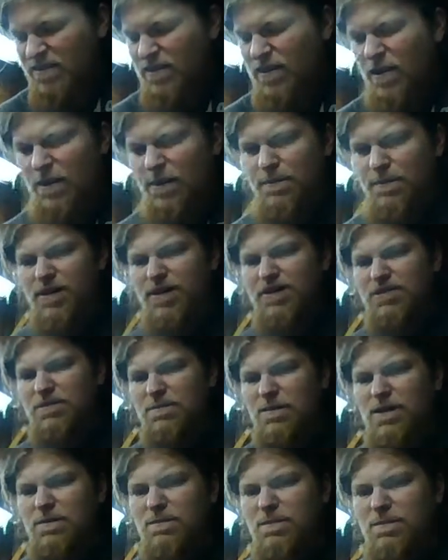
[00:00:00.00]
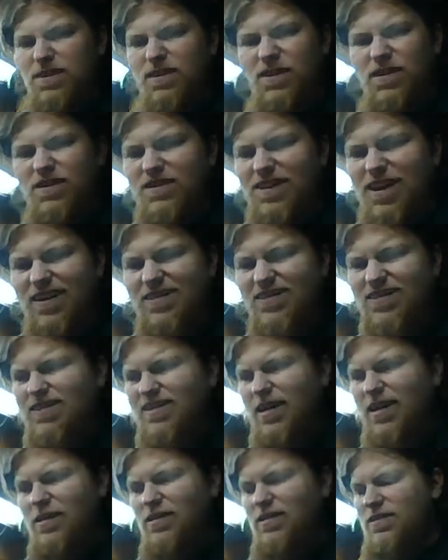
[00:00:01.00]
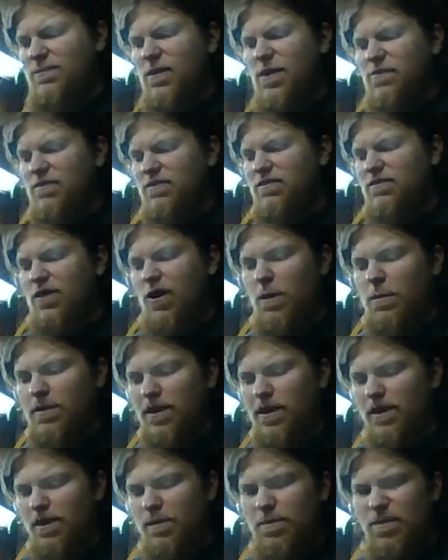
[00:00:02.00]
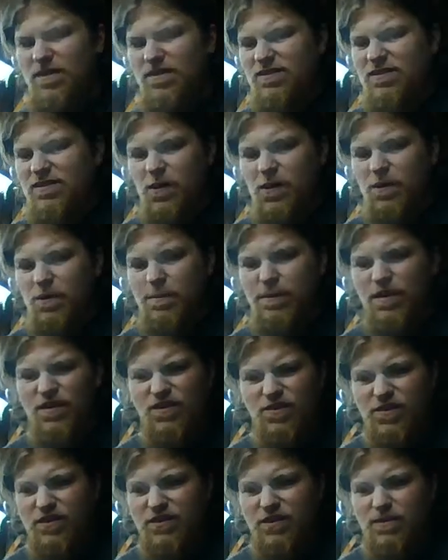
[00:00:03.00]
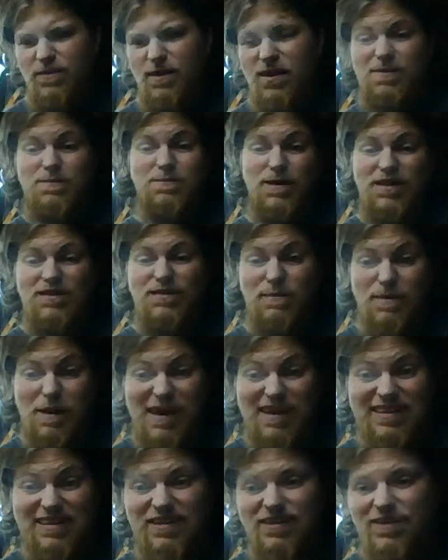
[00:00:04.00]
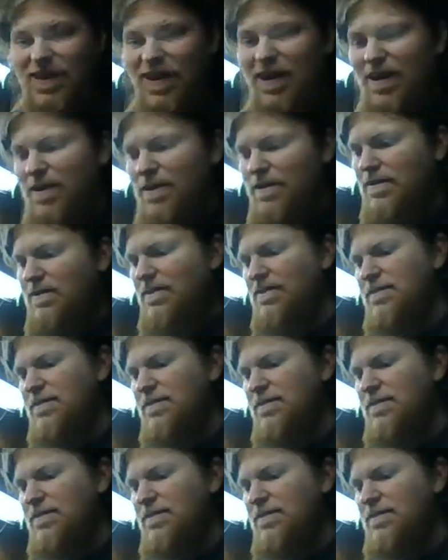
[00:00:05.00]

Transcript: it's mint all tastes the same. Doesn't matter if it's Copenhagen mint, Skull mint, Grizzly mint. Mint's mint, okay?